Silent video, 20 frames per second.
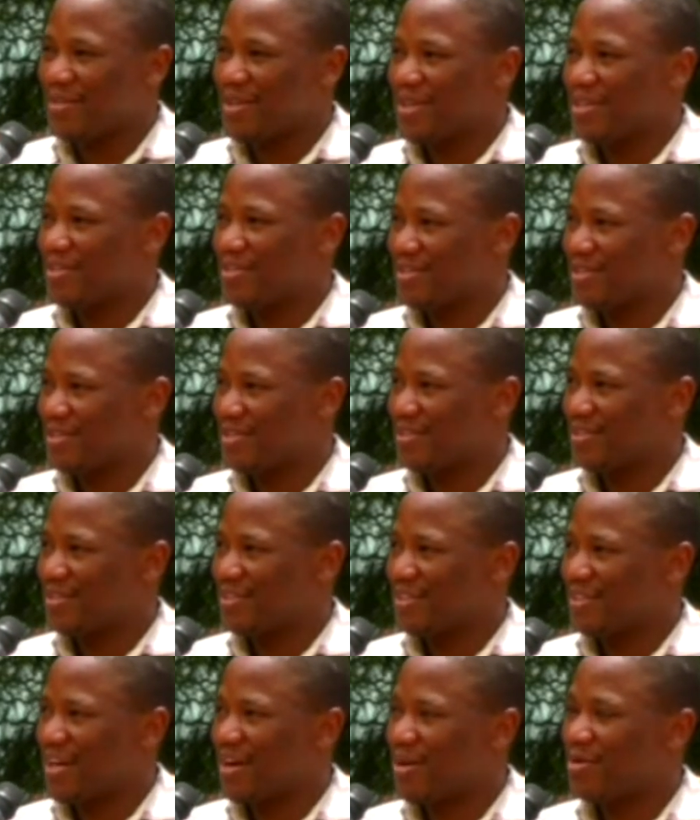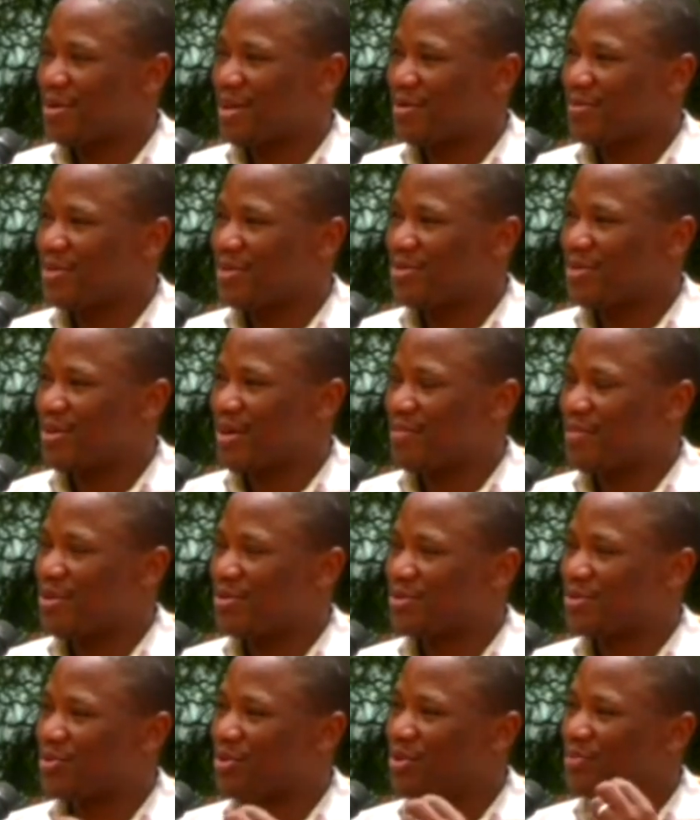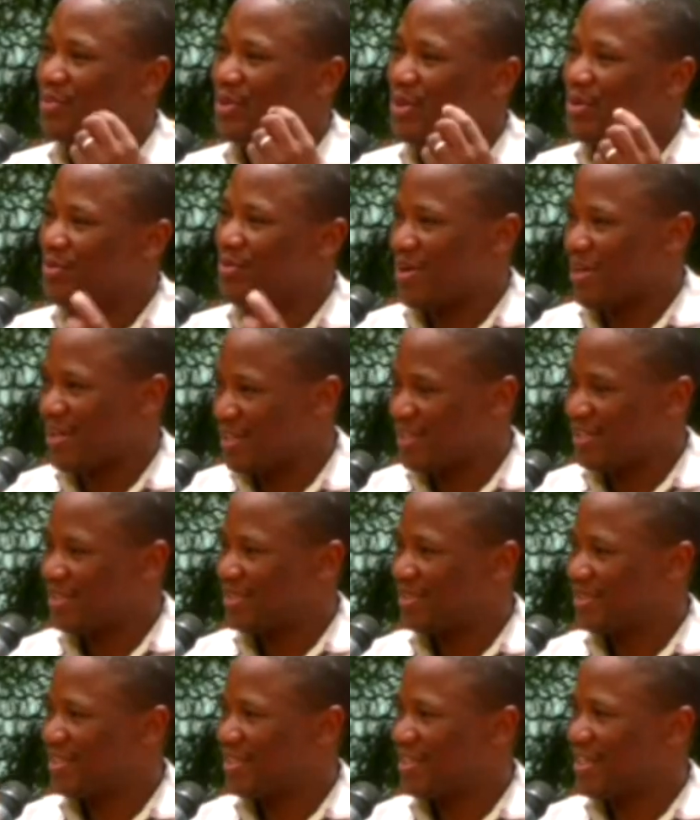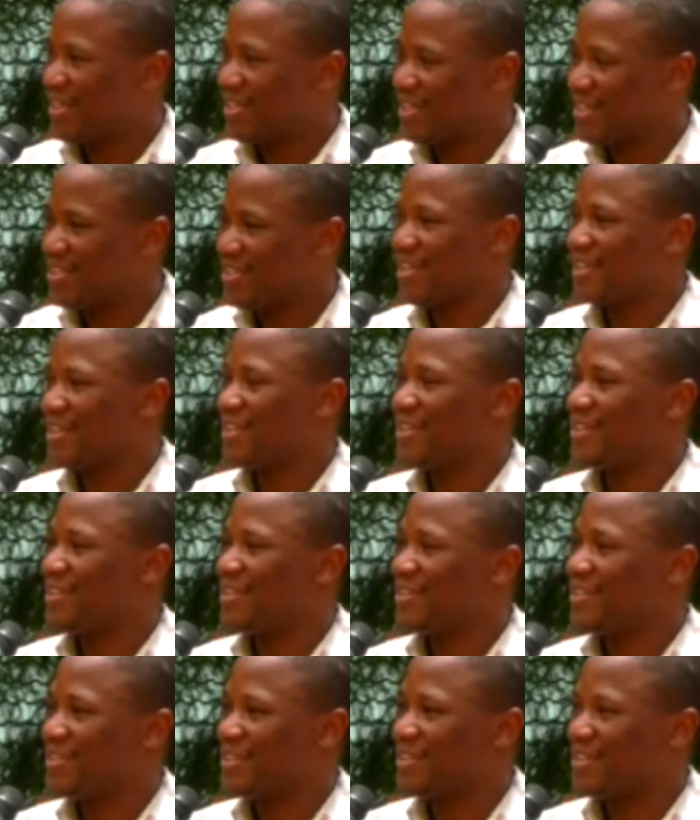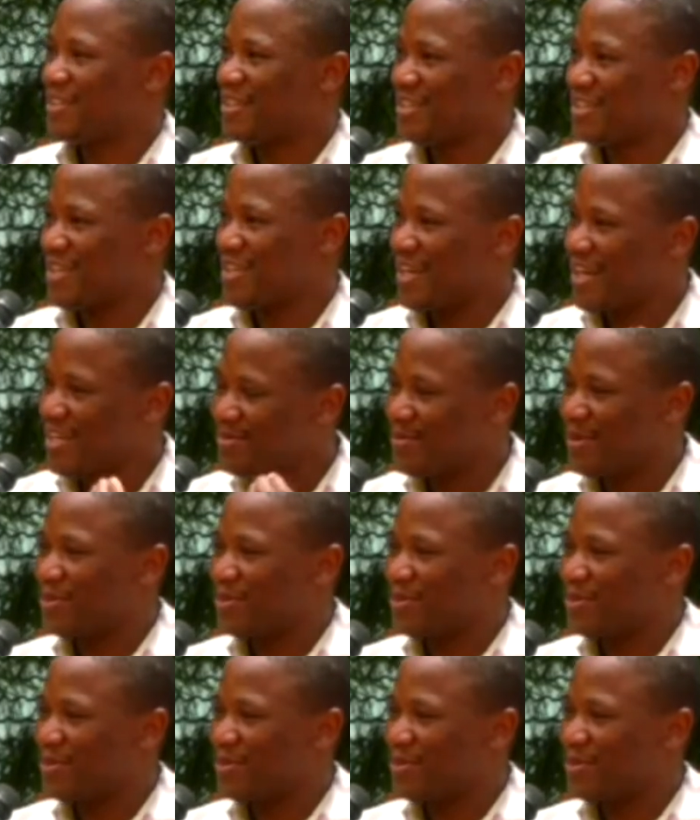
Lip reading: is, how can we talk about God being one, and yet again, there's an aspect